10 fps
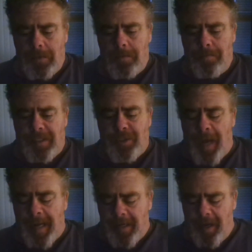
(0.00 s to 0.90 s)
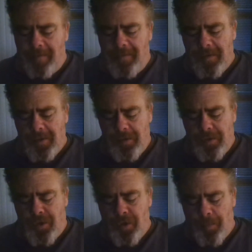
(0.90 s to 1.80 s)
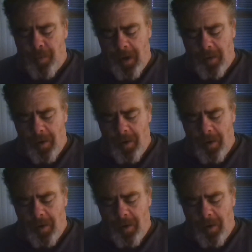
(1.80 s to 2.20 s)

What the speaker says: been trained enough to the point